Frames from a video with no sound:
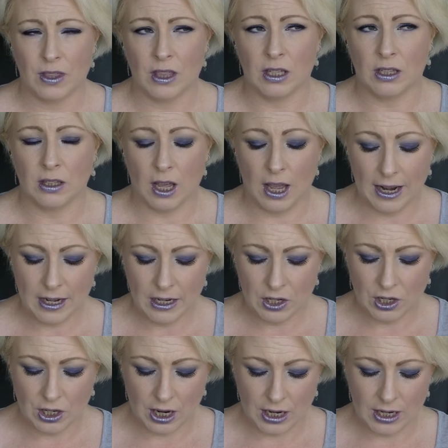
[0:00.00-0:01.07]
the lighter
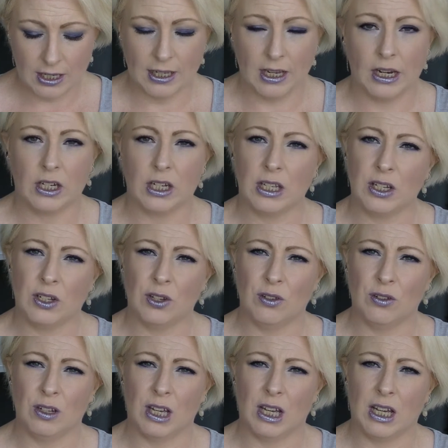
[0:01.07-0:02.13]
shade is actually
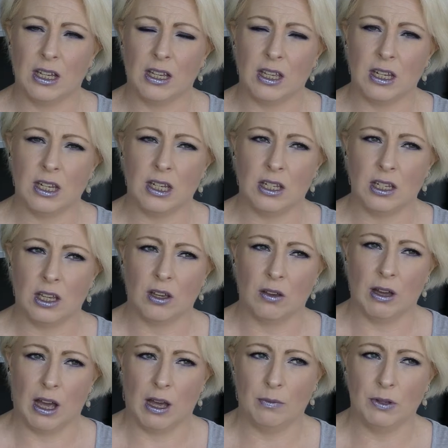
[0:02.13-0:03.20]
too dark. You need to
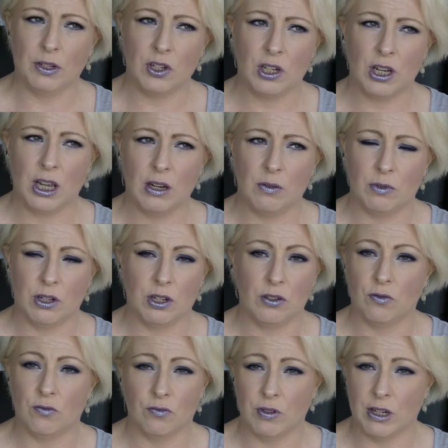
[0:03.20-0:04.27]
go up a shade, which
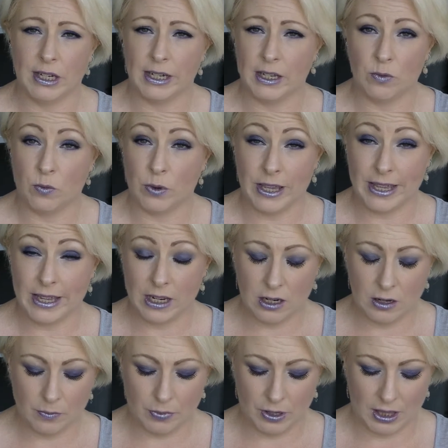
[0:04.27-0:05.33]
is really
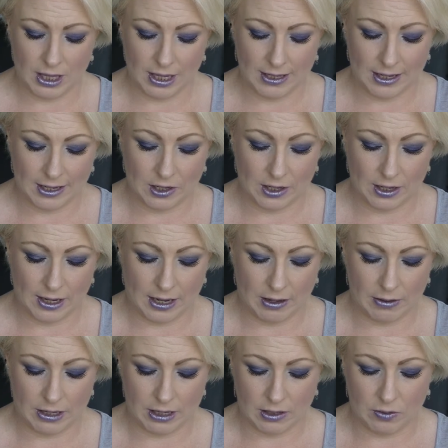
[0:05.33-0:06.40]
weird, but that's actually
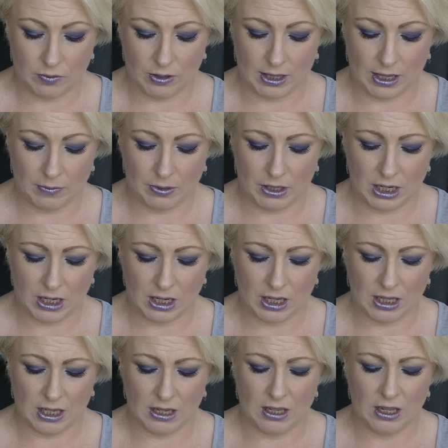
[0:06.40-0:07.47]
how it is with that
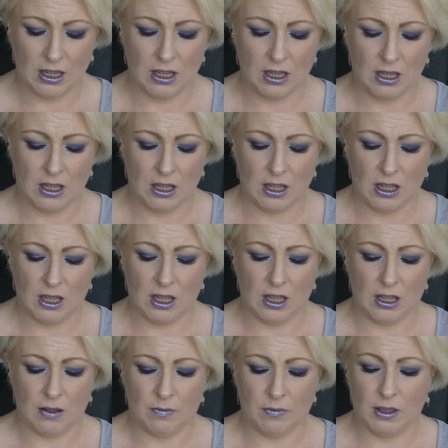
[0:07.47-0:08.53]
particular
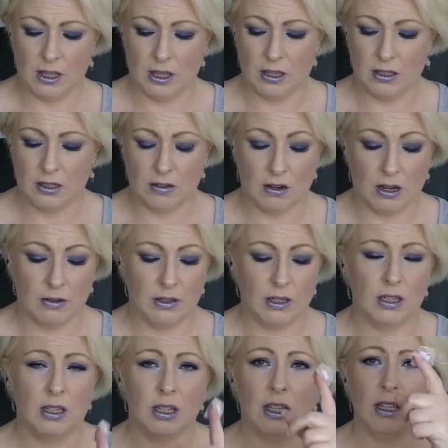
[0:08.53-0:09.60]
thing. So I was
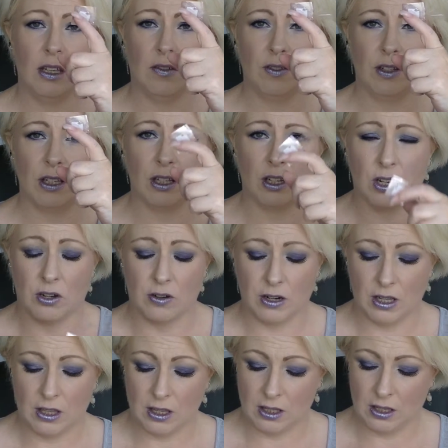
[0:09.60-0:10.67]
just taking off the
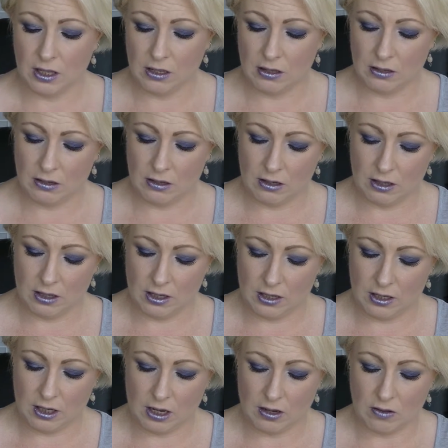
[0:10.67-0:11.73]
security thing that
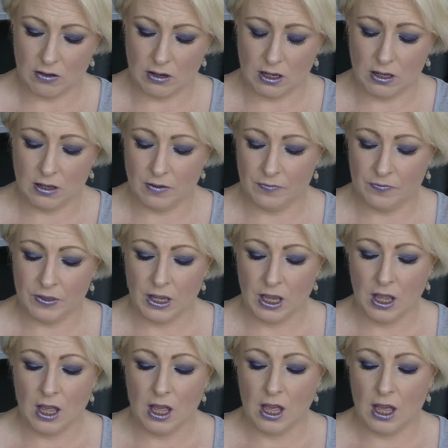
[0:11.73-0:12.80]
is stuck on
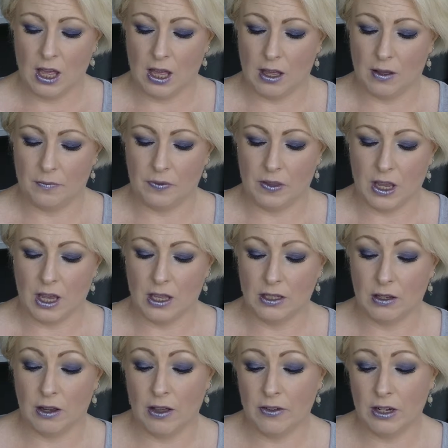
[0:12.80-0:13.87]
here.
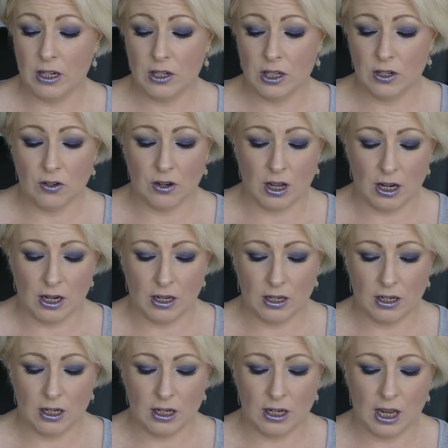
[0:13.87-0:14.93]
So I haven't actually tried
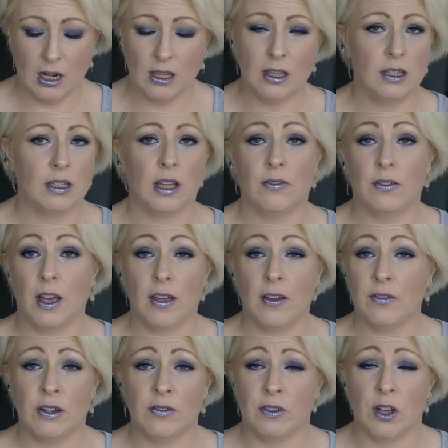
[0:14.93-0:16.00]
it. None of this stuff, I
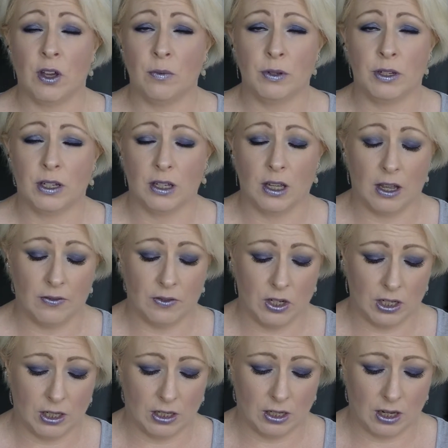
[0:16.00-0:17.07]
haven't even opened it.
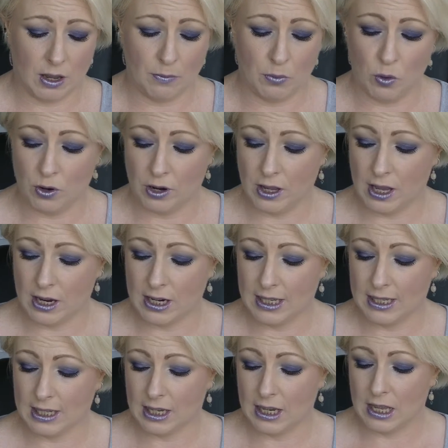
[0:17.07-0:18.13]
I bought it and I
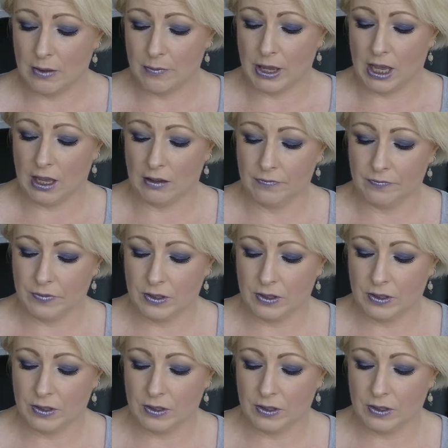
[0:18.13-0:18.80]
stuck it in the bag.